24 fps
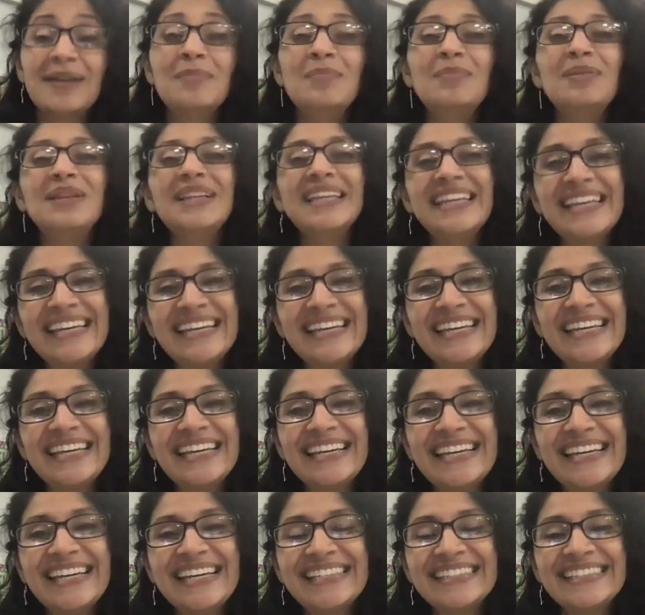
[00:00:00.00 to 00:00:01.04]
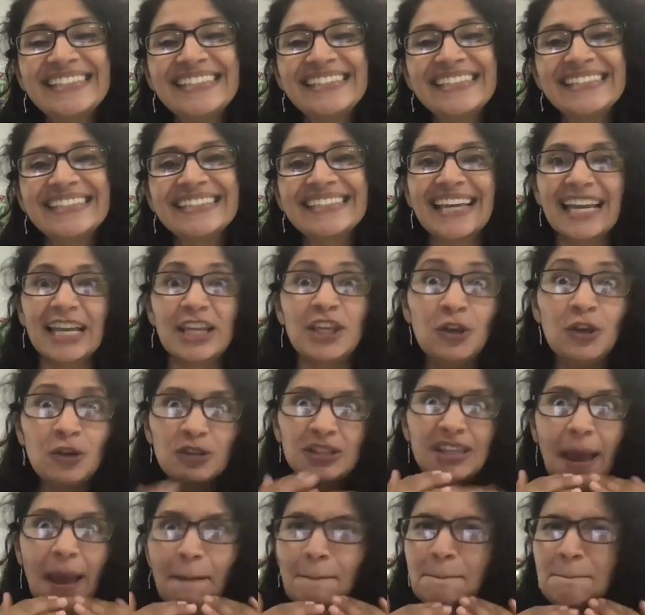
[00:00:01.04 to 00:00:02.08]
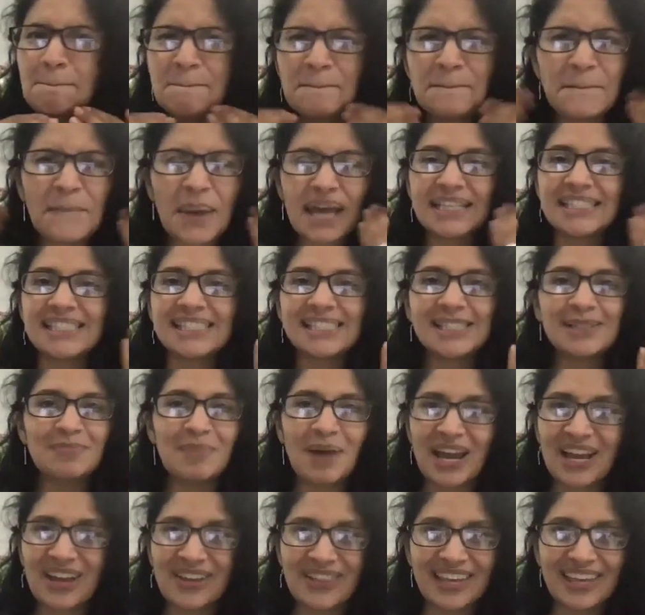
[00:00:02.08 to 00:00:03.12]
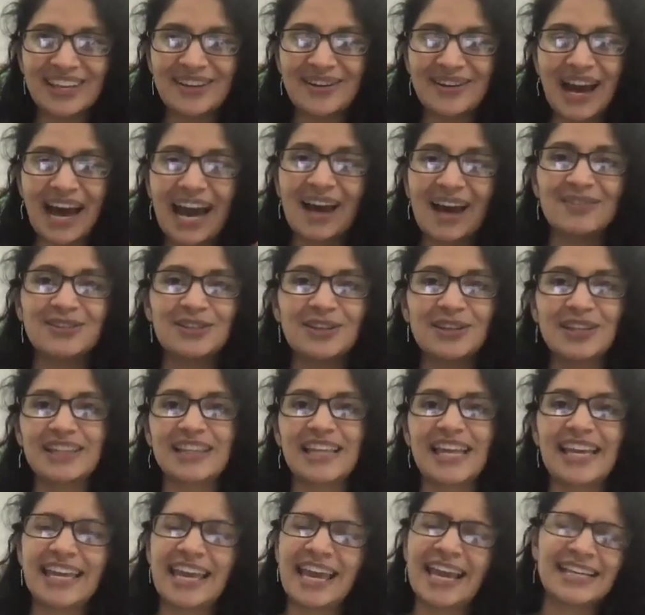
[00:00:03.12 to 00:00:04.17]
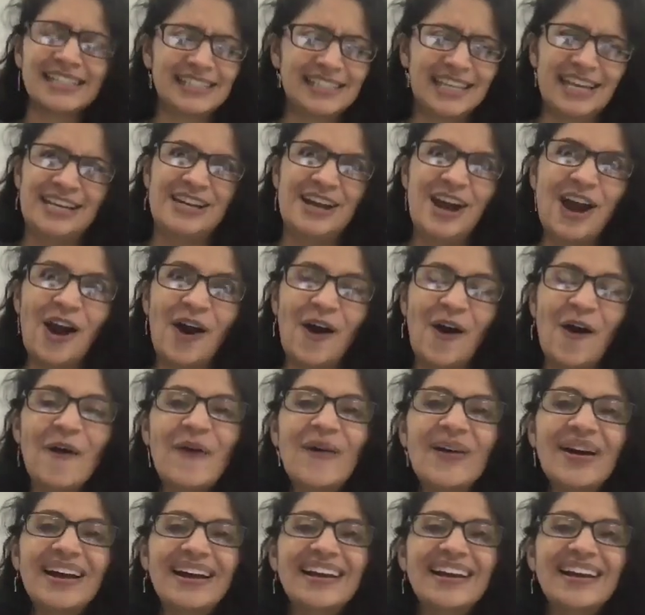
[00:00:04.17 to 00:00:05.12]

Please. And use that best smile that you have so that they can't say no.